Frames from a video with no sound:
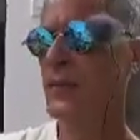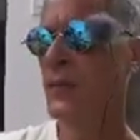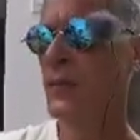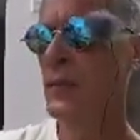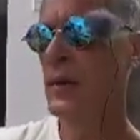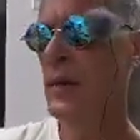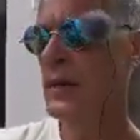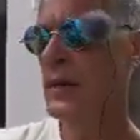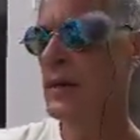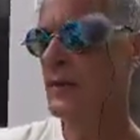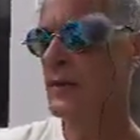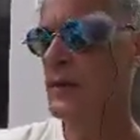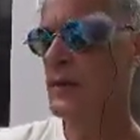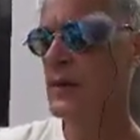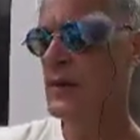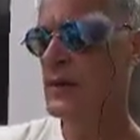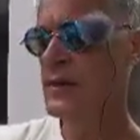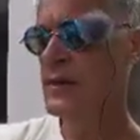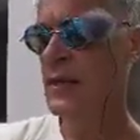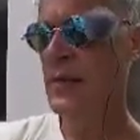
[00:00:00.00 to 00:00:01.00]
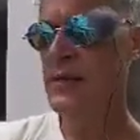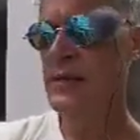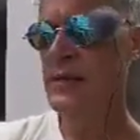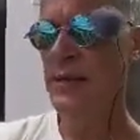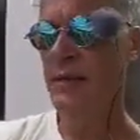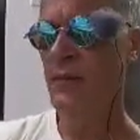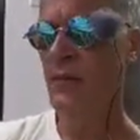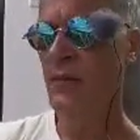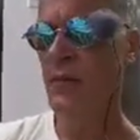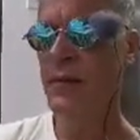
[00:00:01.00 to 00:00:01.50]
When I lived in the States,
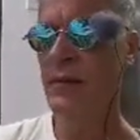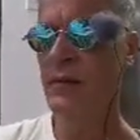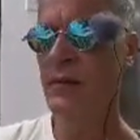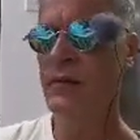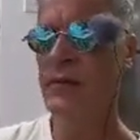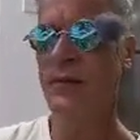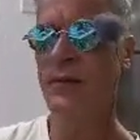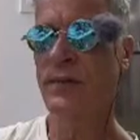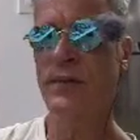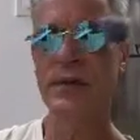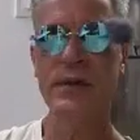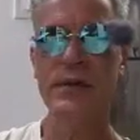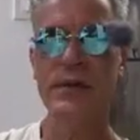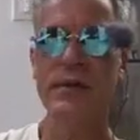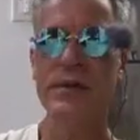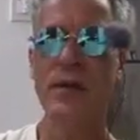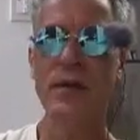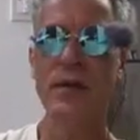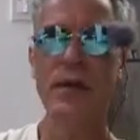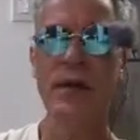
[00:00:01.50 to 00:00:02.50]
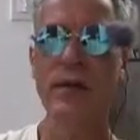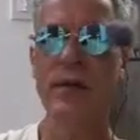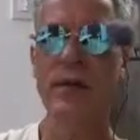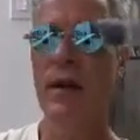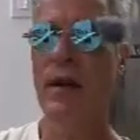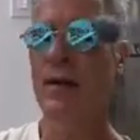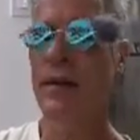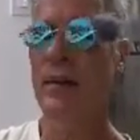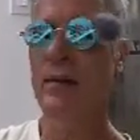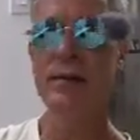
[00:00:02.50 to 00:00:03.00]
even when there was a foot of snow on the
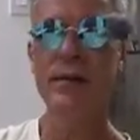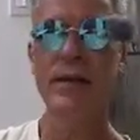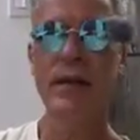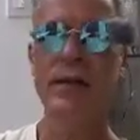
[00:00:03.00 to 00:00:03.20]
ground, I was